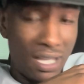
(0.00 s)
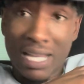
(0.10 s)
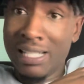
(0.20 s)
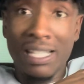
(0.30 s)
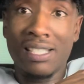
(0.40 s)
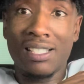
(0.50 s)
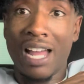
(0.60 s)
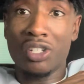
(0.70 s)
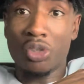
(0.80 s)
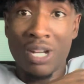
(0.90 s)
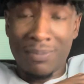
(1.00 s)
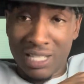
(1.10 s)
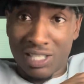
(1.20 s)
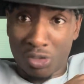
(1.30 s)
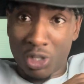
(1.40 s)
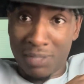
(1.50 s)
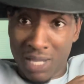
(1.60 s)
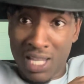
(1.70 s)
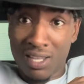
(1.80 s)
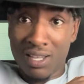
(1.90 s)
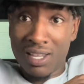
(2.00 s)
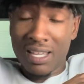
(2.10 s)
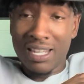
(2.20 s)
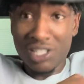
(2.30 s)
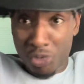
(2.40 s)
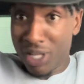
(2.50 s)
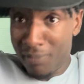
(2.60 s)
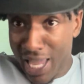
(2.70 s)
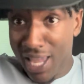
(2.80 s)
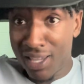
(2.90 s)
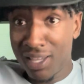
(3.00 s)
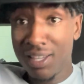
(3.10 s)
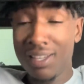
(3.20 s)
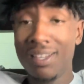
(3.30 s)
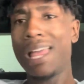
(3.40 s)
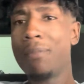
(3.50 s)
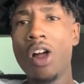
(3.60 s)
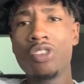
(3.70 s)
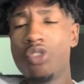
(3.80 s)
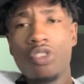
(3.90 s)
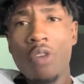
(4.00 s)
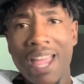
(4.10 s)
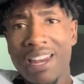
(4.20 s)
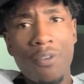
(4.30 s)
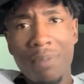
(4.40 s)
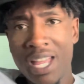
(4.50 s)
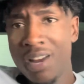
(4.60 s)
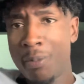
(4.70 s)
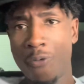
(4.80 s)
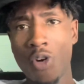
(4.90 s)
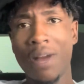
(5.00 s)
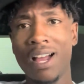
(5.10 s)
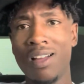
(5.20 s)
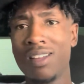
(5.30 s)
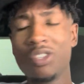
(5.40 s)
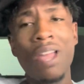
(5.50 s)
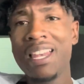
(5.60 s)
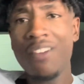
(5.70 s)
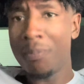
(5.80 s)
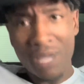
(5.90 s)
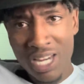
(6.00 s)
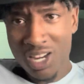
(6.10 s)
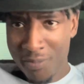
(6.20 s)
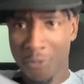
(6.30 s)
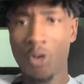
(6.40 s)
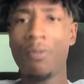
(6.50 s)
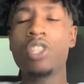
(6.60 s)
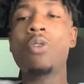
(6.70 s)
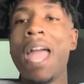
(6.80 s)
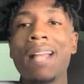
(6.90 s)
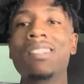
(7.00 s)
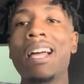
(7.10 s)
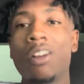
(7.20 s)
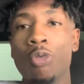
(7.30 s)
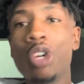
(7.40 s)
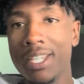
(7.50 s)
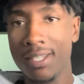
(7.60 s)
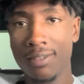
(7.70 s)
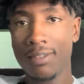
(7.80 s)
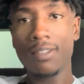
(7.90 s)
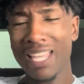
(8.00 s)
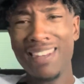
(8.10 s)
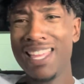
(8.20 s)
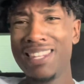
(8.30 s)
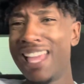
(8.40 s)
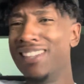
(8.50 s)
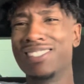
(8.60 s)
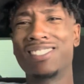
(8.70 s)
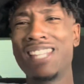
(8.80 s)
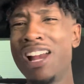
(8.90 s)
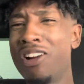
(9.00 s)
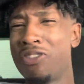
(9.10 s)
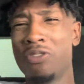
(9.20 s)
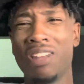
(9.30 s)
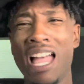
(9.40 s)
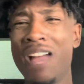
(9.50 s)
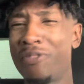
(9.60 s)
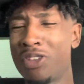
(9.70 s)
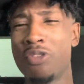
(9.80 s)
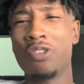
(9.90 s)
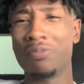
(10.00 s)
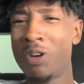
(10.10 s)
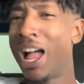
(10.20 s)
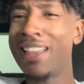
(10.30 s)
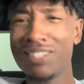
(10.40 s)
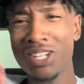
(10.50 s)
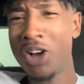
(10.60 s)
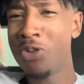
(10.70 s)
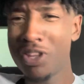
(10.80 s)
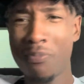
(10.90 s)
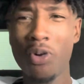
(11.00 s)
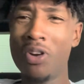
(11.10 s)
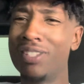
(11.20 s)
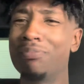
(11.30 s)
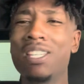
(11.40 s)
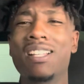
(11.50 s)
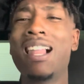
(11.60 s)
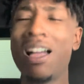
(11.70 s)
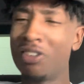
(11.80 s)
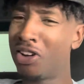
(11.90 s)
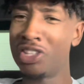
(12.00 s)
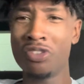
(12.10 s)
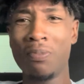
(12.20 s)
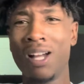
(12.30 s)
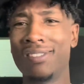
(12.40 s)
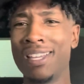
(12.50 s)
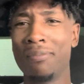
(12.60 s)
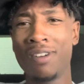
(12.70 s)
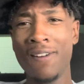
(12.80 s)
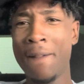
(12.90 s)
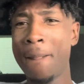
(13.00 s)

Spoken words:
Is this not a dream? This is really me? This is really me? Hey, bro, you ain't never been here before, my guy. You ain't never been here before, bro. You acting like a rookie. And then that hysterical laugh of yours, bro. I know your boys be clowning on you about that, bro.